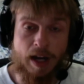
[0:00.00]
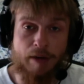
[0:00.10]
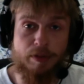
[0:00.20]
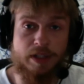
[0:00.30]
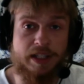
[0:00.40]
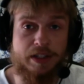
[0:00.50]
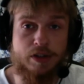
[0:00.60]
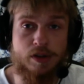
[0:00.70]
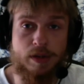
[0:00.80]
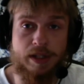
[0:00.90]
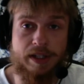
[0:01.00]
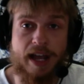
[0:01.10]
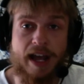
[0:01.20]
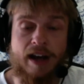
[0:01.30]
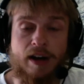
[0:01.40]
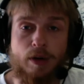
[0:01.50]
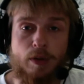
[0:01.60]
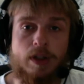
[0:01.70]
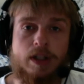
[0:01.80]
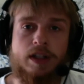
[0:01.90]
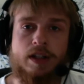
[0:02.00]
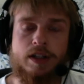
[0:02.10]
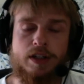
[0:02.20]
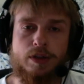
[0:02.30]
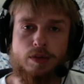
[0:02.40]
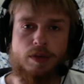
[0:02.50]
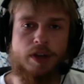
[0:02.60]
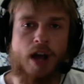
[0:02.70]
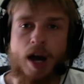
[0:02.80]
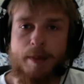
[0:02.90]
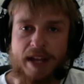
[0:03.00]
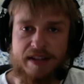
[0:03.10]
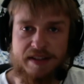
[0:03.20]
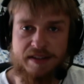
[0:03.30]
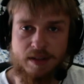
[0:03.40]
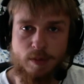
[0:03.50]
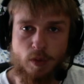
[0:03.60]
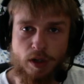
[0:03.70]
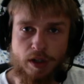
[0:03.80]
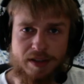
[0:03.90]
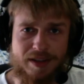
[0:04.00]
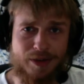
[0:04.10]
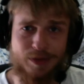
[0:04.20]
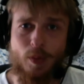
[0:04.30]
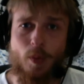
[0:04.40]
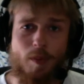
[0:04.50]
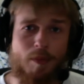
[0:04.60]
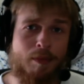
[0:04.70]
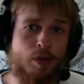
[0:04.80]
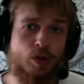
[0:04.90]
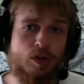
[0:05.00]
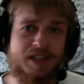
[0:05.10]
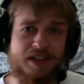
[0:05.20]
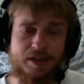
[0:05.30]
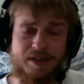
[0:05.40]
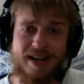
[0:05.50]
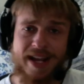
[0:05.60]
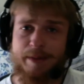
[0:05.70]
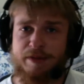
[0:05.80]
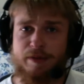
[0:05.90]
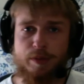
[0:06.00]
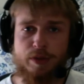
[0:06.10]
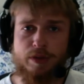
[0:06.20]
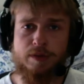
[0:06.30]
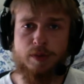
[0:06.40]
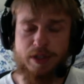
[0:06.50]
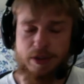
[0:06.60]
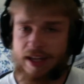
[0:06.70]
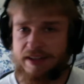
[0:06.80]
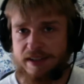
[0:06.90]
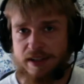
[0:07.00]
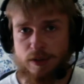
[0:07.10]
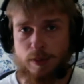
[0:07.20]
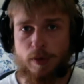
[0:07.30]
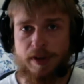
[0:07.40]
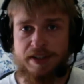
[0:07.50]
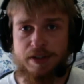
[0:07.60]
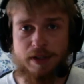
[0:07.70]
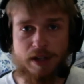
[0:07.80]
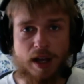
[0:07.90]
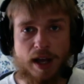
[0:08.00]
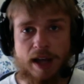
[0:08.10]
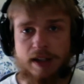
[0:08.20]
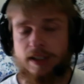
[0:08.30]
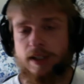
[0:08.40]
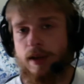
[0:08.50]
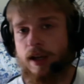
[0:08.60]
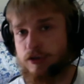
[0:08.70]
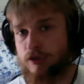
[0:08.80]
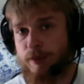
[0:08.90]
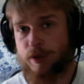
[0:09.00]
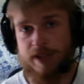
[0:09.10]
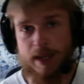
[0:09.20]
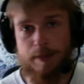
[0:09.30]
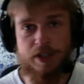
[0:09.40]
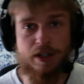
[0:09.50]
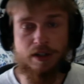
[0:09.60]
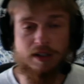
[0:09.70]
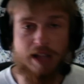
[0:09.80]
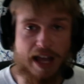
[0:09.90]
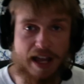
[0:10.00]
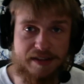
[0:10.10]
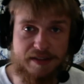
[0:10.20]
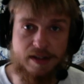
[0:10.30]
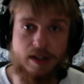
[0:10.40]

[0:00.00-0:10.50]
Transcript: really enjoyed how the combat system worked. There's moves and there's names for moves. When you get skill points, you can attribute them to your class.